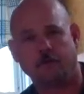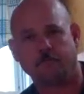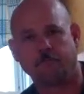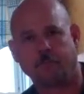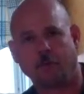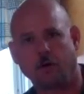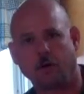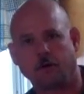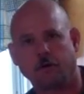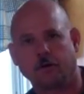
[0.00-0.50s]

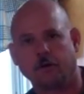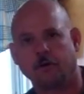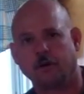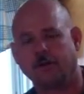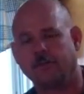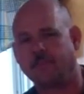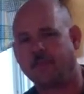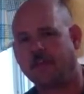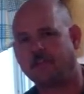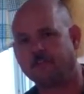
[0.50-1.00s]
of burger,
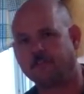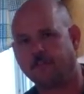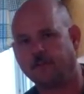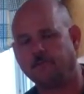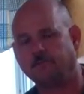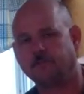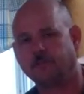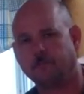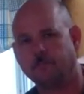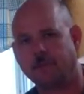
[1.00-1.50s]
and that
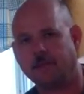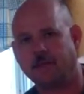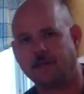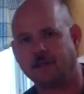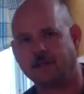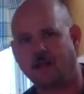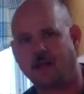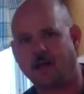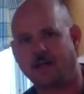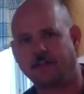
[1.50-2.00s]
seems to be
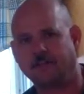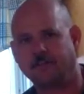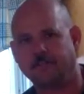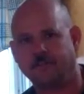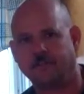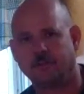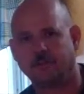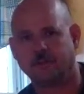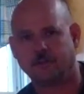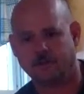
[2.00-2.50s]
a
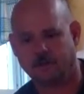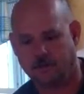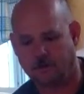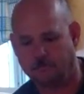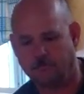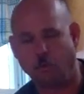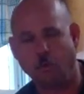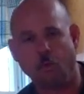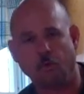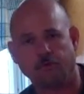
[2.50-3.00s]
nice
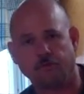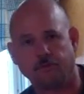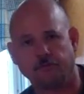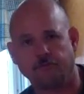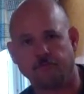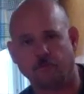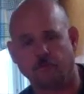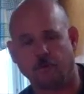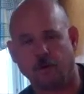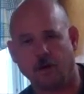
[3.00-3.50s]
portion
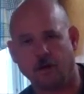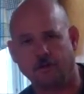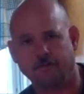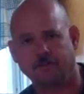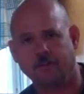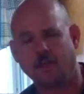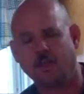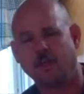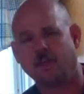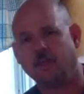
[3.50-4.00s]
for
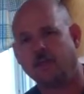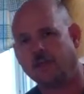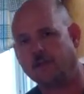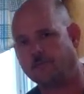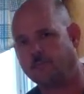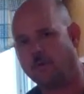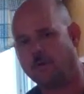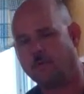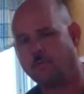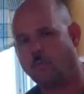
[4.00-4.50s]
us.
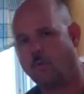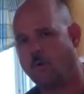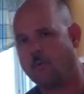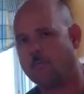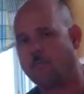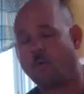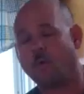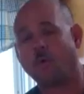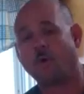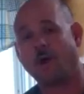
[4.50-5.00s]
If we
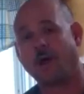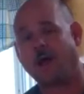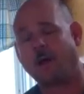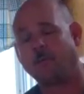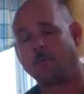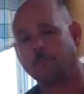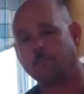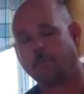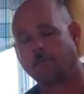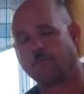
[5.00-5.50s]
want more,
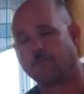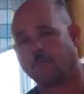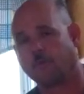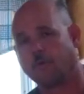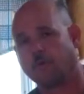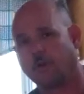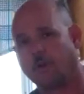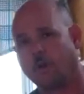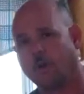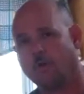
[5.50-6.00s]
I would
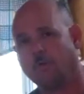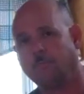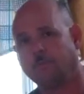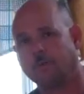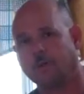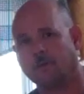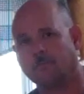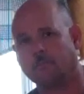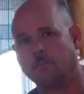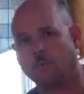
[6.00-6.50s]
prefer to
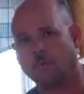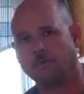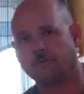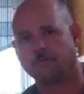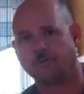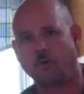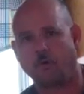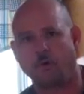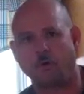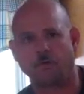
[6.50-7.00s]
open up more
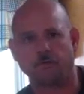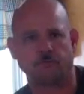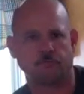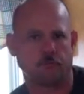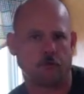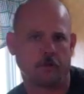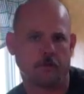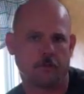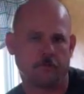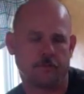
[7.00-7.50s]
jars
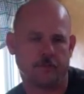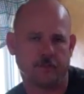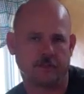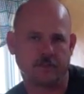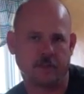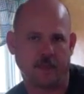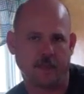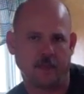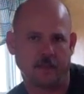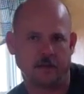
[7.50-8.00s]
rather than
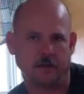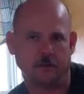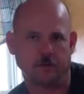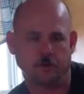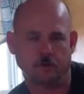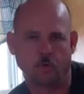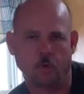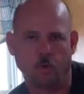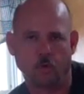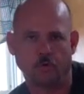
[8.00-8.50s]
can
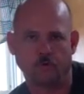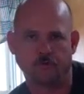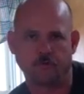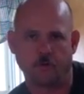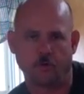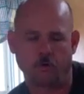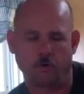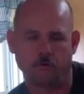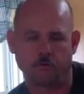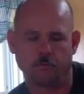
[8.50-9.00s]
into quart
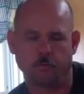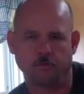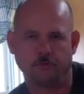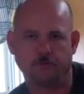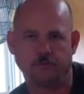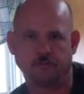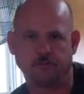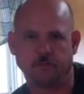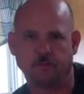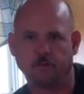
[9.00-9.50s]
jars, which
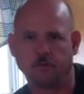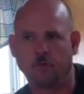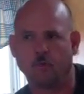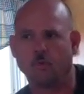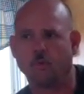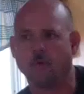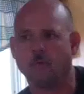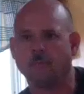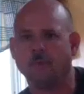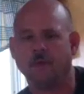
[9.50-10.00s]
is the
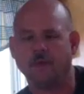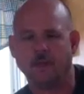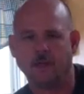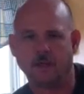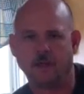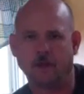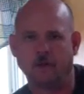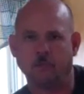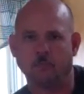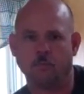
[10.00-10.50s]
norm,
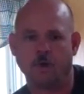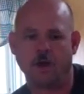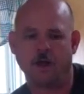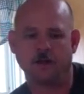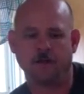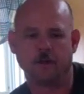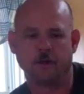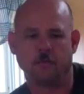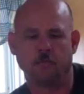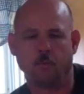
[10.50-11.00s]
and
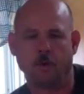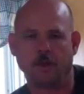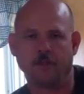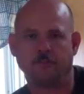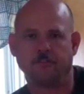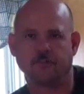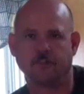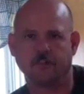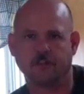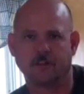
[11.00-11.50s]
wind up
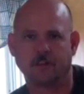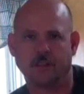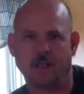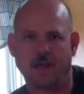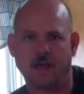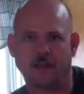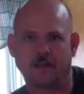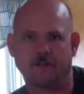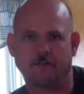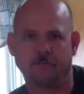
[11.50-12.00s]
wasting a
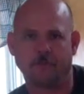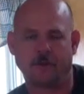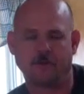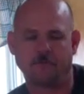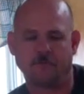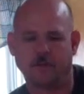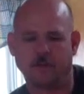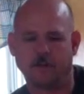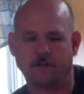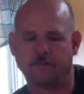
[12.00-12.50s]
lot of
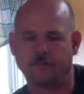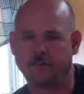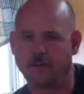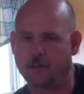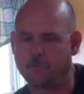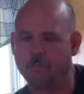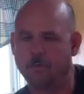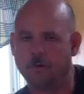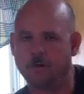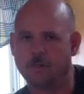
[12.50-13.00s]
my venison.
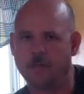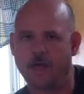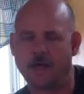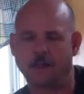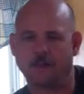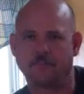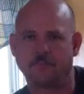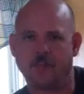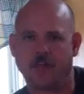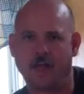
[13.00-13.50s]
I put a
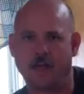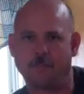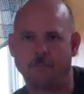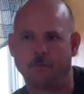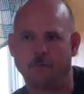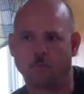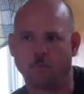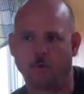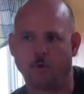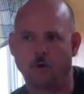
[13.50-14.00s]
lot of
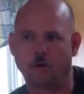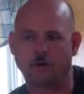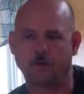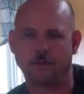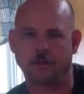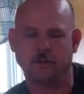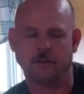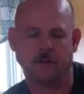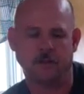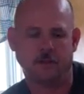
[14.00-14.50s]
time and
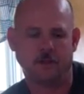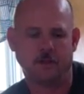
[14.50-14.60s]
work and